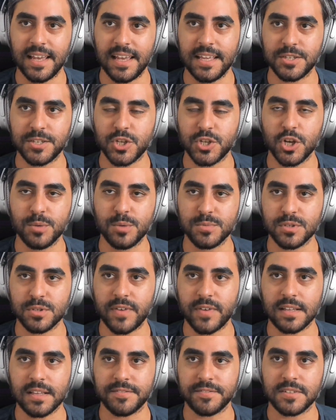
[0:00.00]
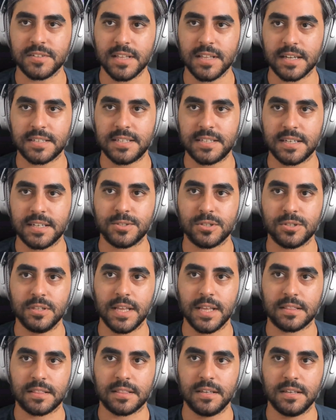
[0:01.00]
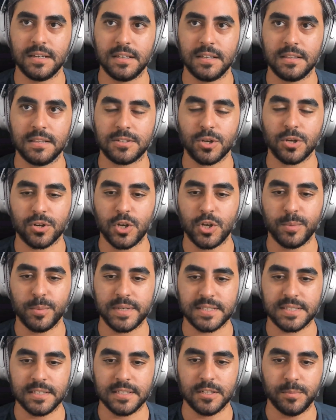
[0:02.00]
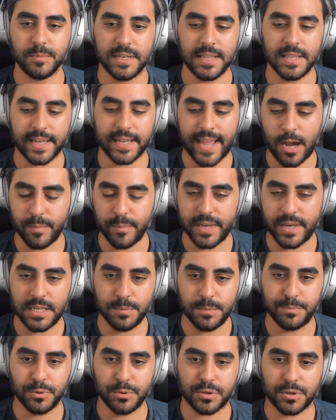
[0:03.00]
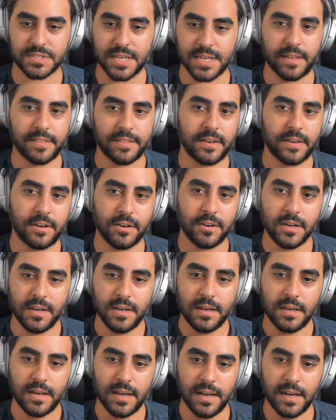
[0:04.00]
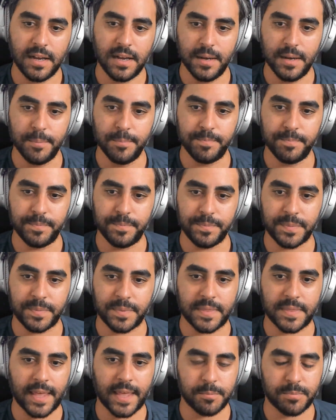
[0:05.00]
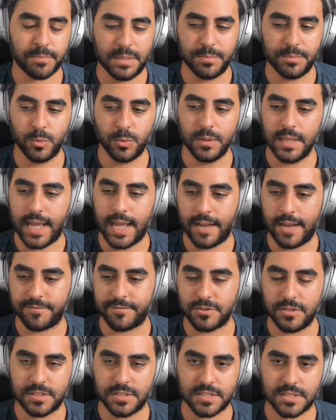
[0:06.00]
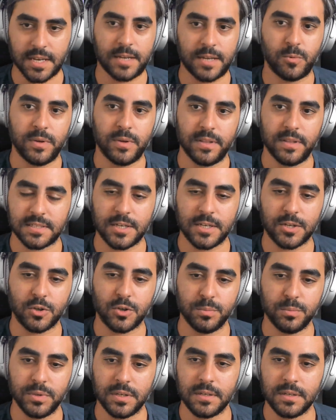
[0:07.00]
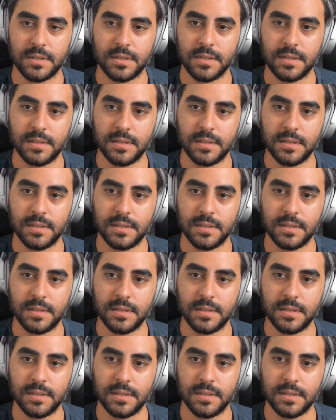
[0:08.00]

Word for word: in terms of, I'd love to like dig into like the the tokenomics a little bit. Like, how many books are there um, that people will have to decide whether to stake or burn?